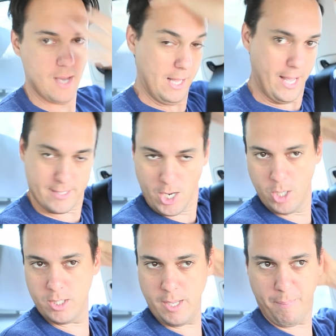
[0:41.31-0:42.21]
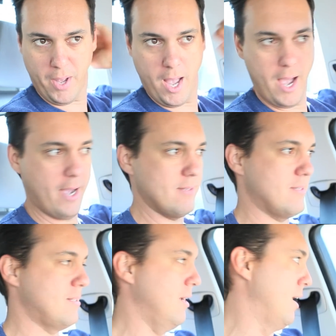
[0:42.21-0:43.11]
I like totally
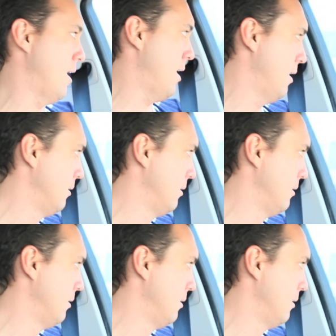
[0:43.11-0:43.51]
paused. Huh?